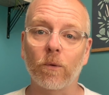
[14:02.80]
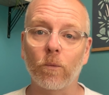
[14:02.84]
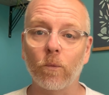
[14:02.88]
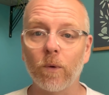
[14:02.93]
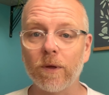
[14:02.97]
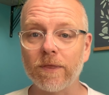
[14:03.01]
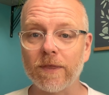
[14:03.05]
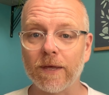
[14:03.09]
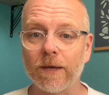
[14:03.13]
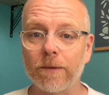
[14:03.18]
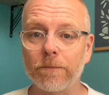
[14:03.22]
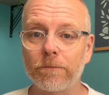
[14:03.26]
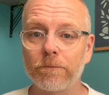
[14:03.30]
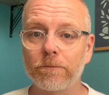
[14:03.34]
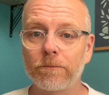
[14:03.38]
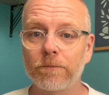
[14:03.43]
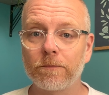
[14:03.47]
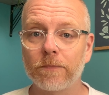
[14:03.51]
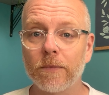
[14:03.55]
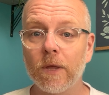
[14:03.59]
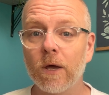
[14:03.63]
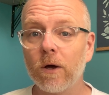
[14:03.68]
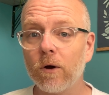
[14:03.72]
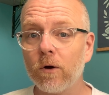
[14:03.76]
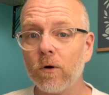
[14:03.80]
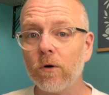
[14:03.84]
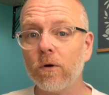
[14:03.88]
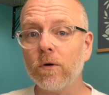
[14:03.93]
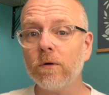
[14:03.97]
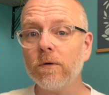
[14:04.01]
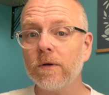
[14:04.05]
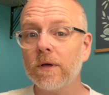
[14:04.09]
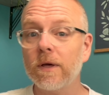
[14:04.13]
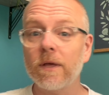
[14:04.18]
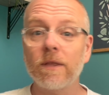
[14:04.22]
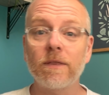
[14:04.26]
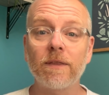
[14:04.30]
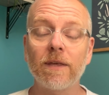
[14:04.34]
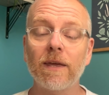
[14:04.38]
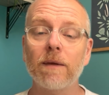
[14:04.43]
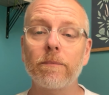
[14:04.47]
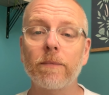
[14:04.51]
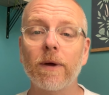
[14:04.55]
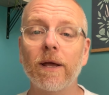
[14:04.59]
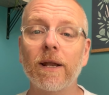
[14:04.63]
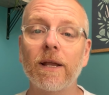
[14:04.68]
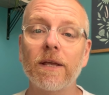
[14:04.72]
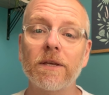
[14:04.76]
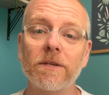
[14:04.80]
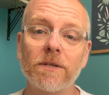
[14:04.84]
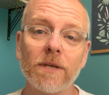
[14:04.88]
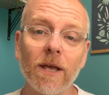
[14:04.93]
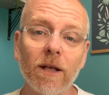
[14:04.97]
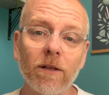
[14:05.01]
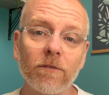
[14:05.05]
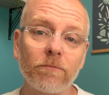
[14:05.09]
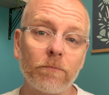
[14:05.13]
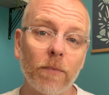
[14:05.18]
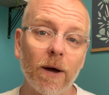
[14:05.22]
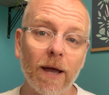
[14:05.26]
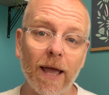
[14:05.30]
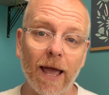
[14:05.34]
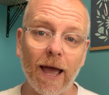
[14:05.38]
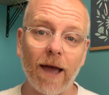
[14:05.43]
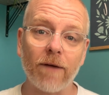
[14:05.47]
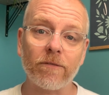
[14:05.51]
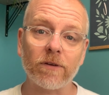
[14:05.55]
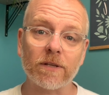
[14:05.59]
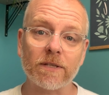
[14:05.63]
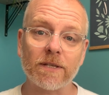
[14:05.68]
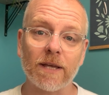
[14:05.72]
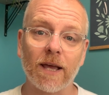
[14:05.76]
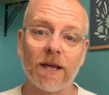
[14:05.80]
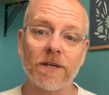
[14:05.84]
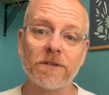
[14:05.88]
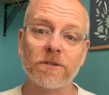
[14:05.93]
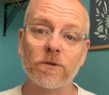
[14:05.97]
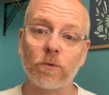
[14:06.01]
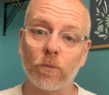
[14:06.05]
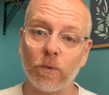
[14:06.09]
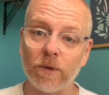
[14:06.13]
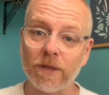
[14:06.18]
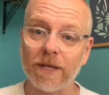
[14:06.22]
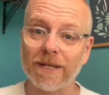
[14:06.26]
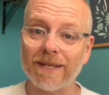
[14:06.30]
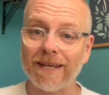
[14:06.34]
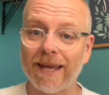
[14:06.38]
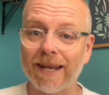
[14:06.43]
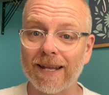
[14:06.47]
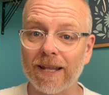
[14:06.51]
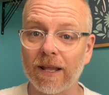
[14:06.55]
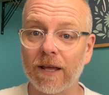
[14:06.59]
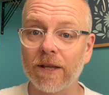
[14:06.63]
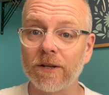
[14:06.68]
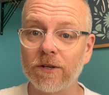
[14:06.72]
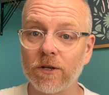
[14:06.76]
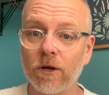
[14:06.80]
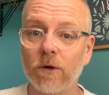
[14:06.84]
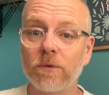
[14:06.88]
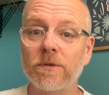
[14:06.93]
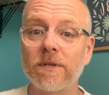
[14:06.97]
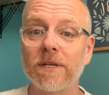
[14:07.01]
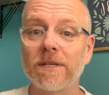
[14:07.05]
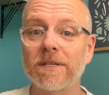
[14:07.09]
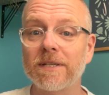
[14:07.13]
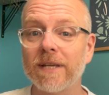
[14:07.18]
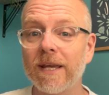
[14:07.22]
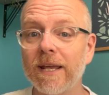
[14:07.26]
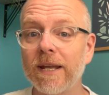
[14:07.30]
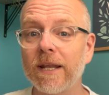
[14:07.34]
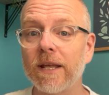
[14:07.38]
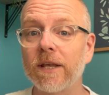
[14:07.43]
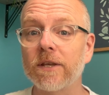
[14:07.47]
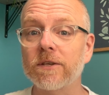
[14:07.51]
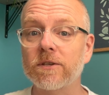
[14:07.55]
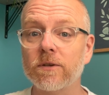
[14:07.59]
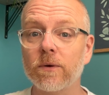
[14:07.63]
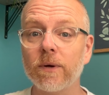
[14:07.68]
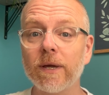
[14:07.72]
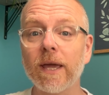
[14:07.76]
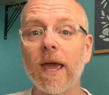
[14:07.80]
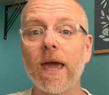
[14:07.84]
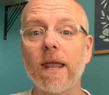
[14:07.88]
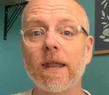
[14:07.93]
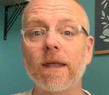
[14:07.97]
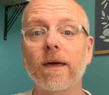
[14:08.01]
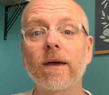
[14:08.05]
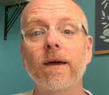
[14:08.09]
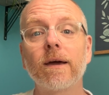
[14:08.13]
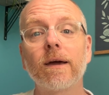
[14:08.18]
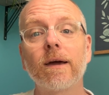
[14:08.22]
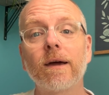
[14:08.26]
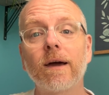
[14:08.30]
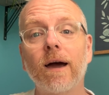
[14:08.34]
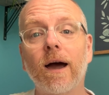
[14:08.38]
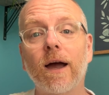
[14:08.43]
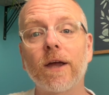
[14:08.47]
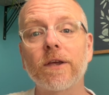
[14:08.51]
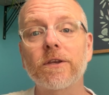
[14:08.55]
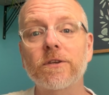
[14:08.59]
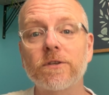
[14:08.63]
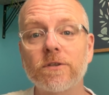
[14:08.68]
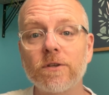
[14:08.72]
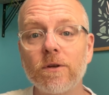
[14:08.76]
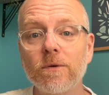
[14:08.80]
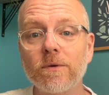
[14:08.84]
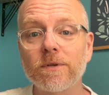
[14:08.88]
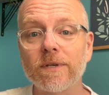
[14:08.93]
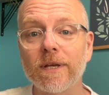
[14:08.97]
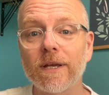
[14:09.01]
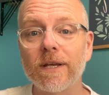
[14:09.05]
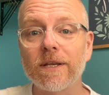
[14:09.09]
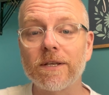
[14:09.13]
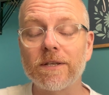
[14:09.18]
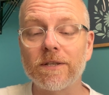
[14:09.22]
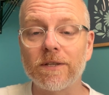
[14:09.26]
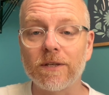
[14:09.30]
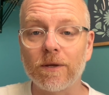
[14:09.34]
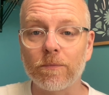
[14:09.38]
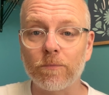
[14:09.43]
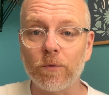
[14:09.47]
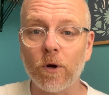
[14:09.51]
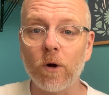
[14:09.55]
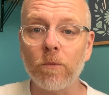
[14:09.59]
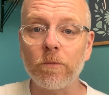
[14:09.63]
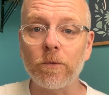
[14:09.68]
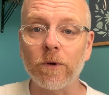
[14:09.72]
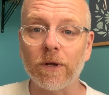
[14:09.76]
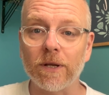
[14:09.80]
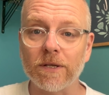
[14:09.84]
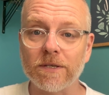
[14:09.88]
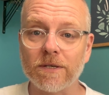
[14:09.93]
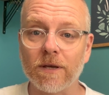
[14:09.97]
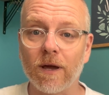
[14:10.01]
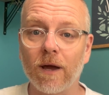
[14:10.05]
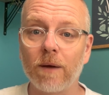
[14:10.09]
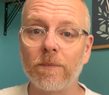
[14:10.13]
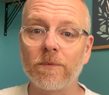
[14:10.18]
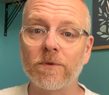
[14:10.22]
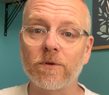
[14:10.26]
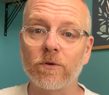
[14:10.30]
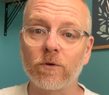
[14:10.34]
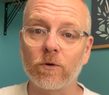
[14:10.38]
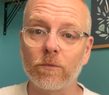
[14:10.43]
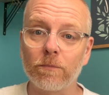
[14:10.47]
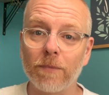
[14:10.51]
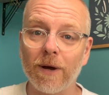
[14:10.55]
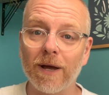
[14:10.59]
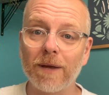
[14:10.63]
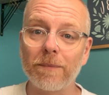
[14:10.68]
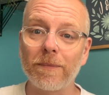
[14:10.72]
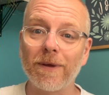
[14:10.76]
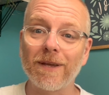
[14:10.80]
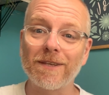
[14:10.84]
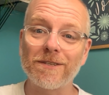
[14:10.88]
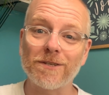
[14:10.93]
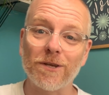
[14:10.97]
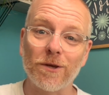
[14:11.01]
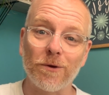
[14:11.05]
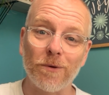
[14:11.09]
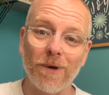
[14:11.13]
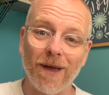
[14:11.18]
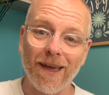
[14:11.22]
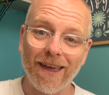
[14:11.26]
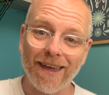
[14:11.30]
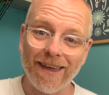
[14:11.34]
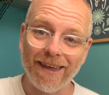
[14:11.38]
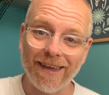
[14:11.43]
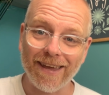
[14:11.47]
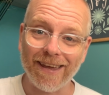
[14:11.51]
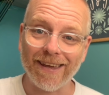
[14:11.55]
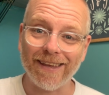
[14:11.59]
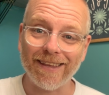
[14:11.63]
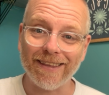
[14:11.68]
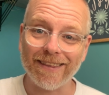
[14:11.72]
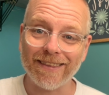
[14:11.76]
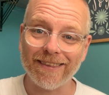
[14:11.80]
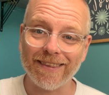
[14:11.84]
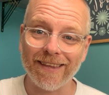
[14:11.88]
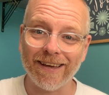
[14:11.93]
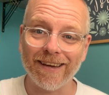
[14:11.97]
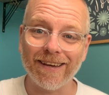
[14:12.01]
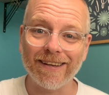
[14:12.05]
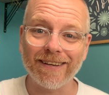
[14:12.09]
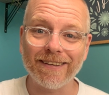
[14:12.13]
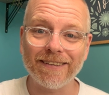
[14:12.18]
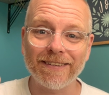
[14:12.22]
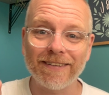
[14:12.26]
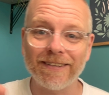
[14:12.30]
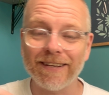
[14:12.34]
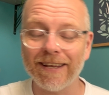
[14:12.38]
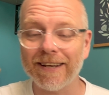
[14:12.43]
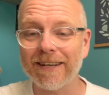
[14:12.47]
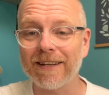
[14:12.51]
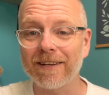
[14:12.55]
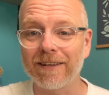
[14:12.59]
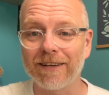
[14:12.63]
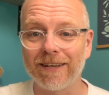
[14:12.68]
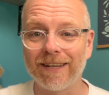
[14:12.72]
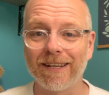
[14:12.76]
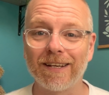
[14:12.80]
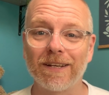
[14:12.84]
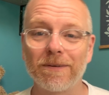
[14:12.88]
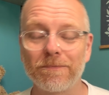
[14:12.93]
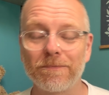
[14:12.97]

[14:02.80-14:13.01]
with it. Or the email itself might have a task with a deadline notice in it. So again, I snooze it to the appropriate time to remind me to hit that deadline.